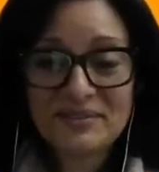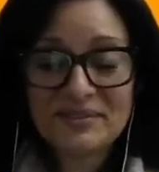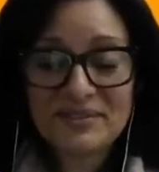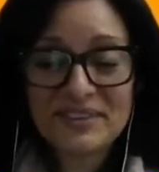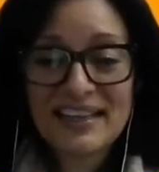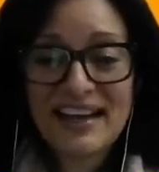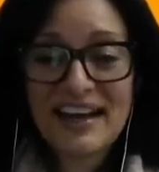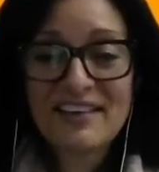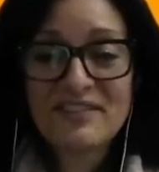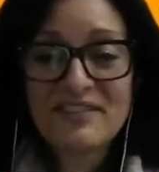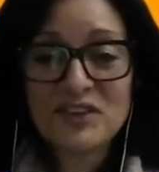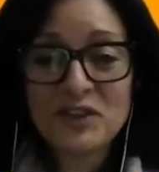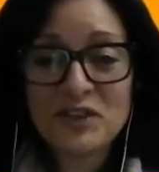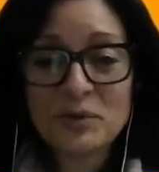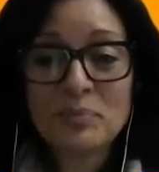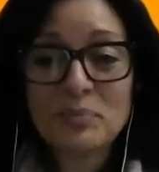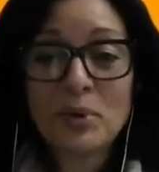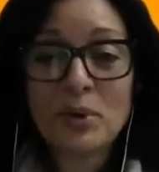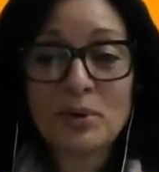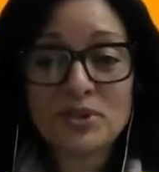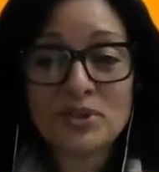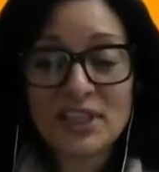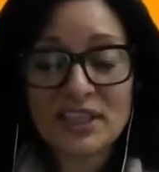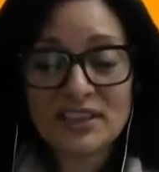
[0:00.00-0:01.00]
to have your
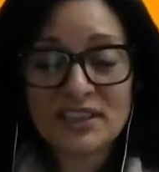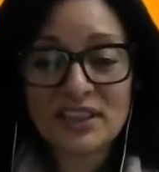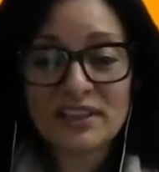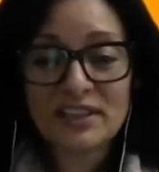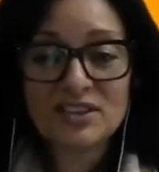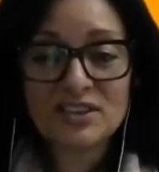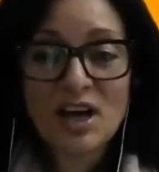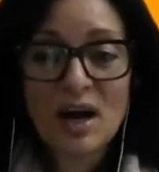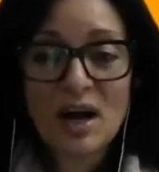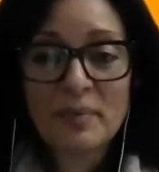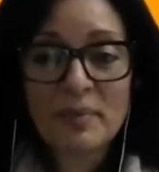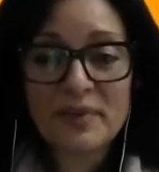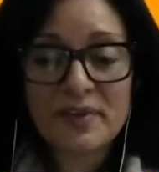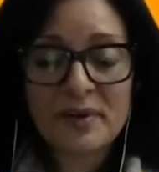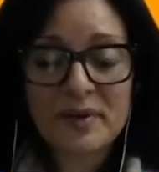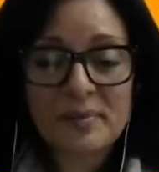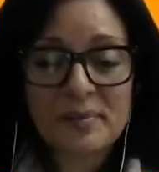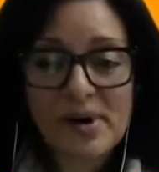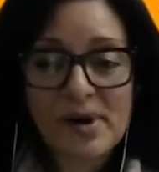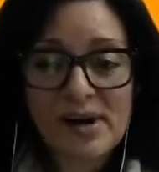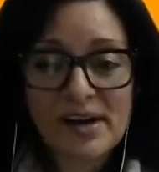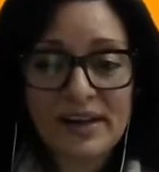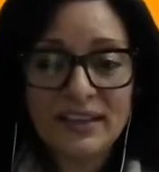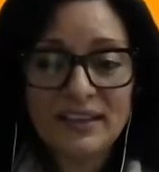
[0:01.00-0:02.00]
project on the top of their
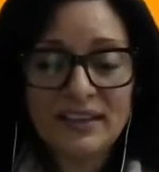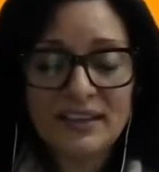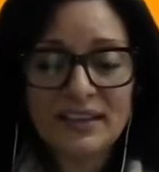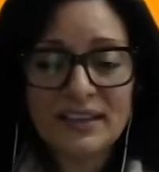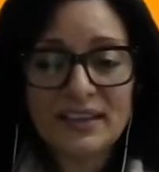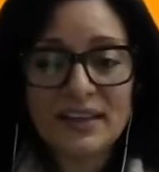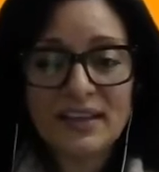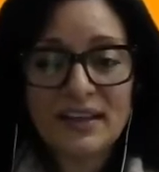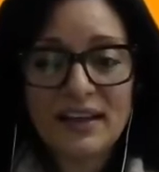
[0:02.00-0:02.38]
mind.